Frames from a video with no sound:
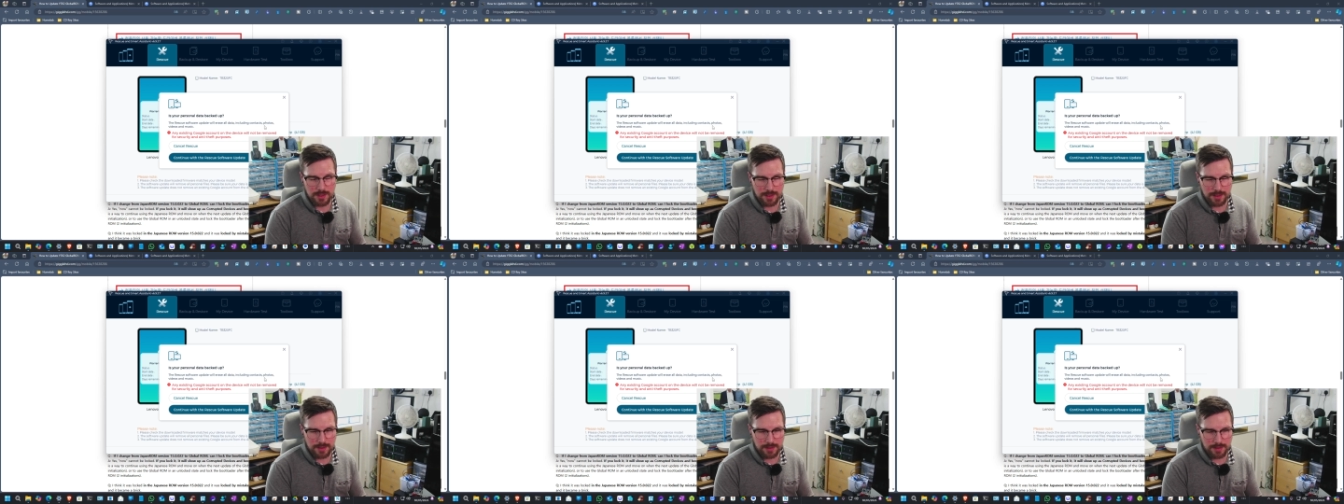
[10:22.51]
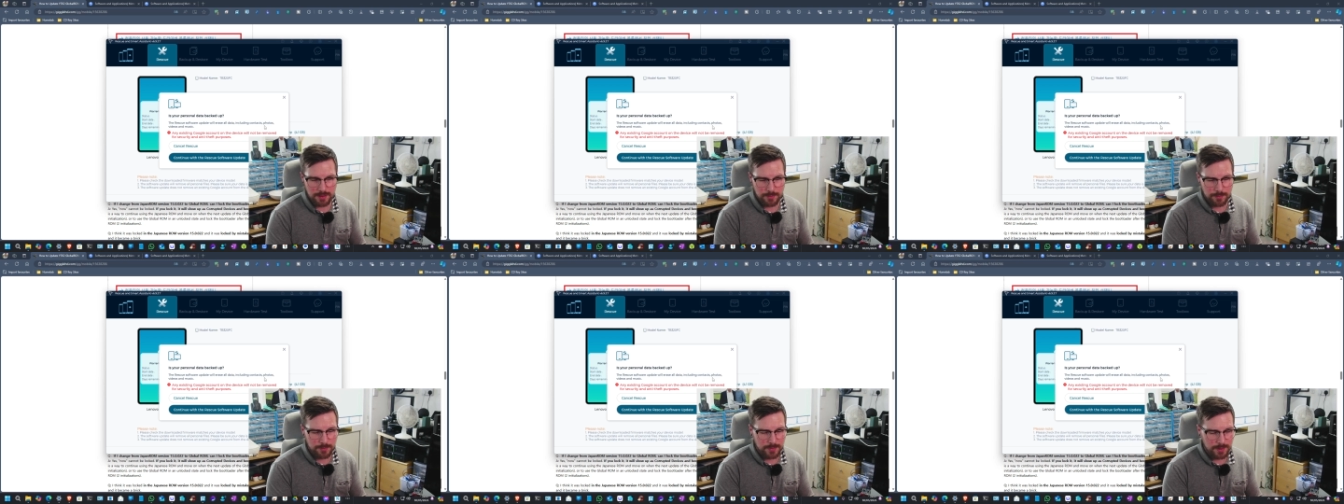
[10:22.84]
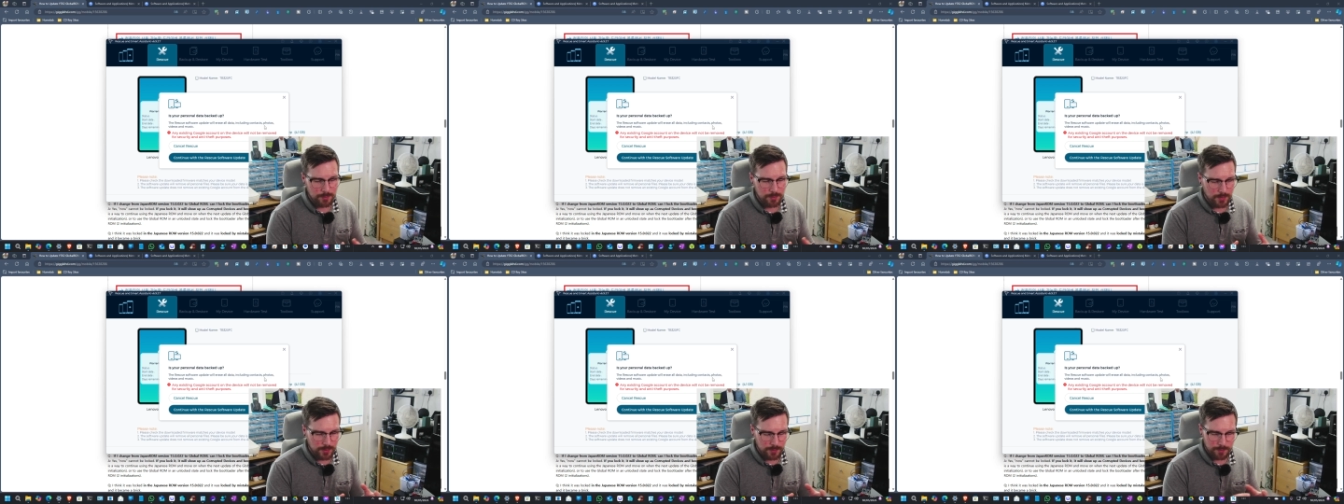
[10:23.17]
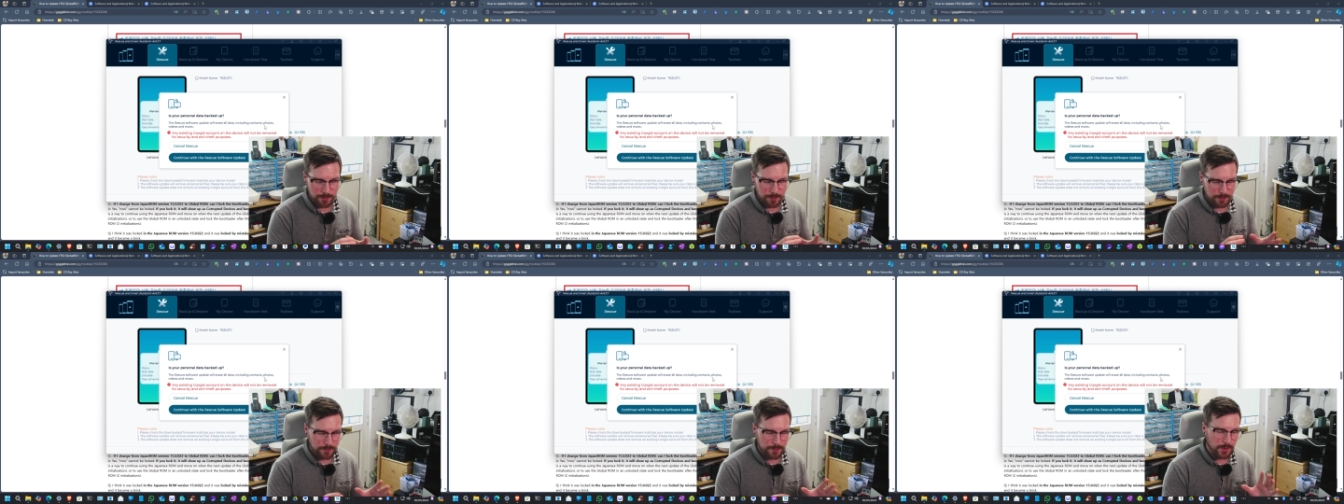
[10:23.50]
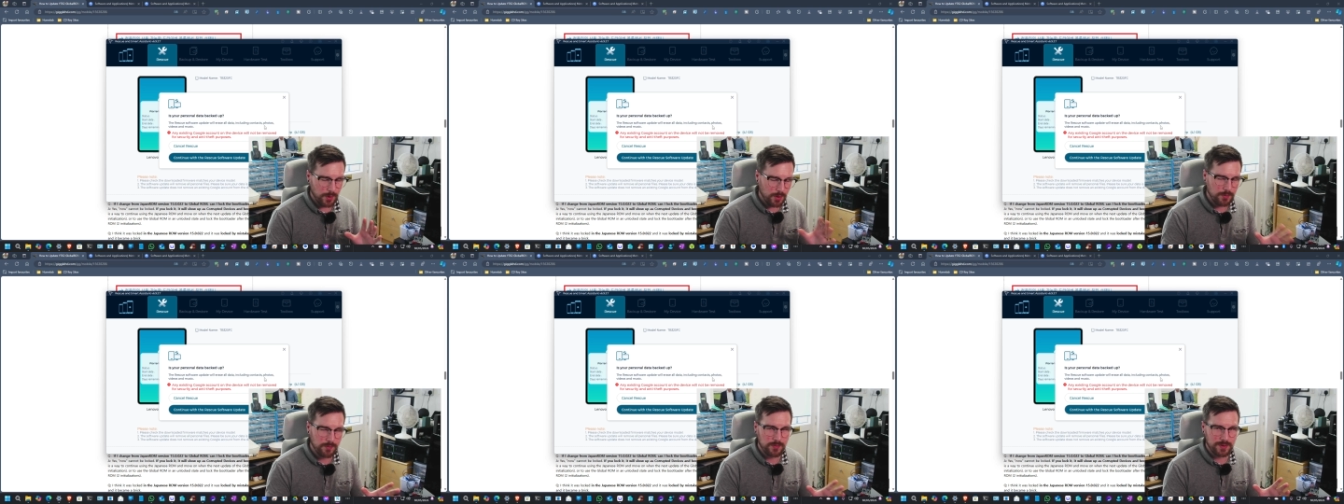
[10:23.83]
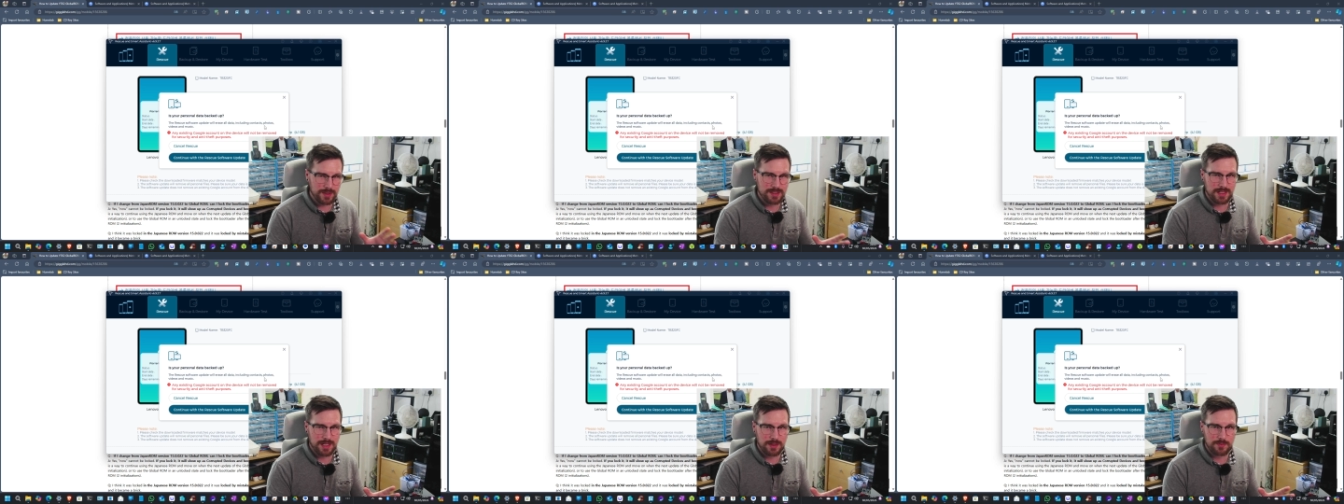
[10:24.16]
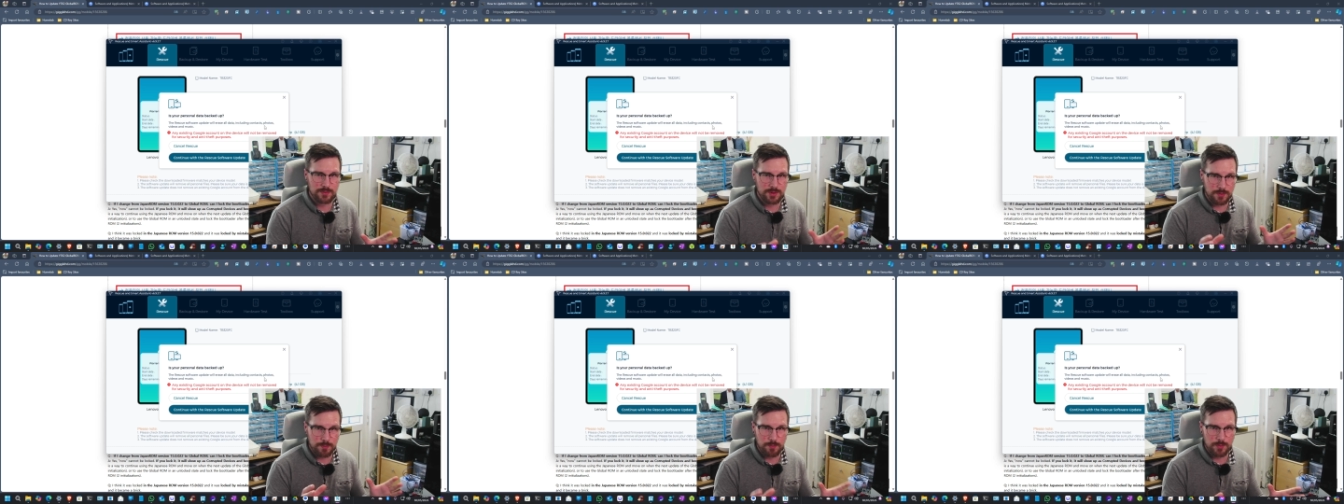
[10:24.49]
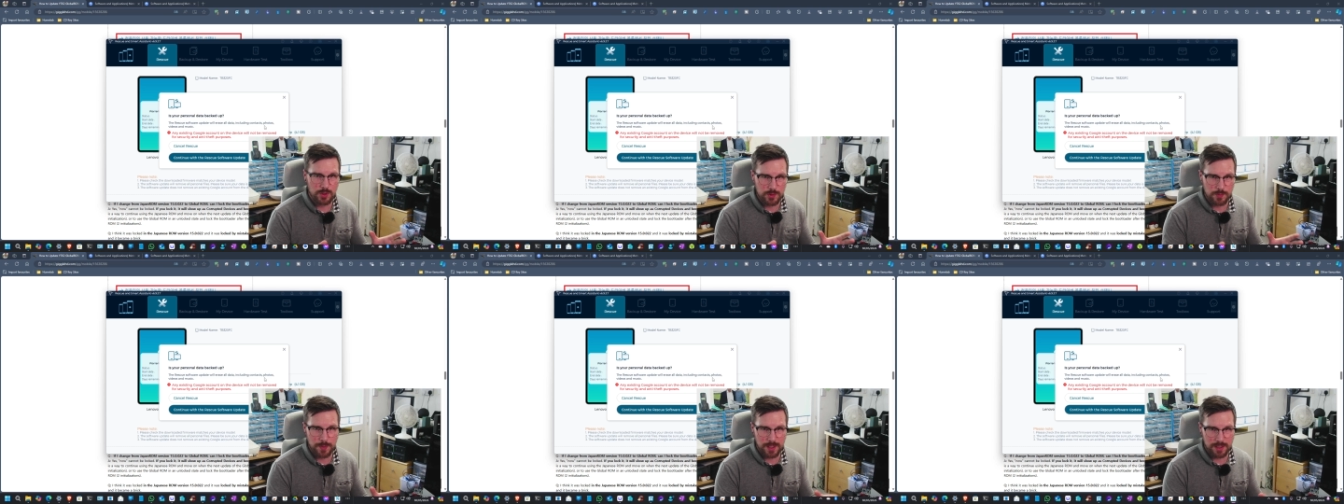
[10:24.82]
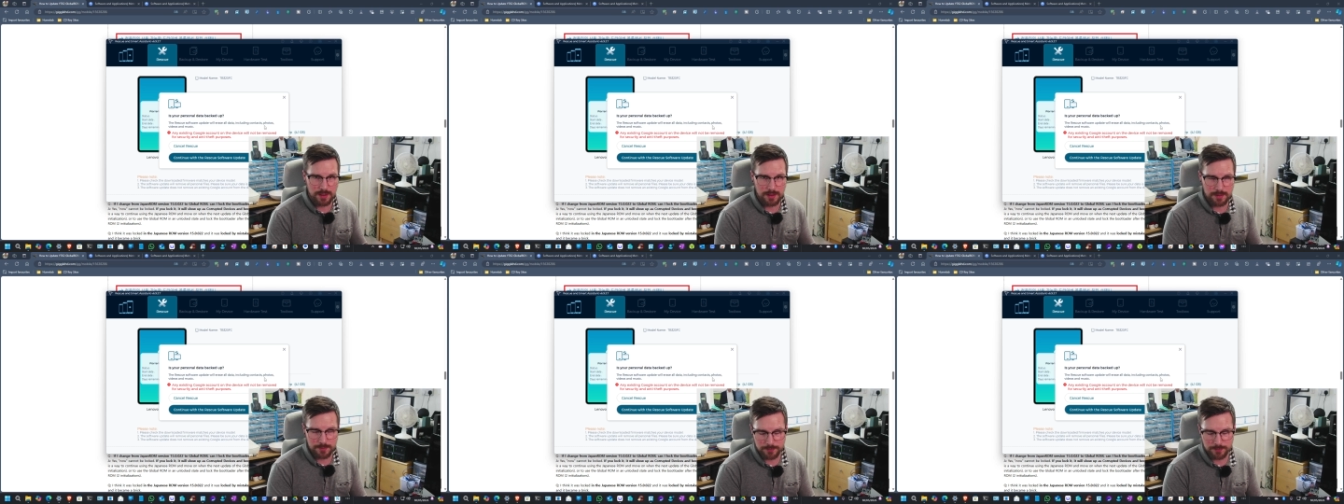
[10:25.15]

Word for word: Um, hopefully sounds much better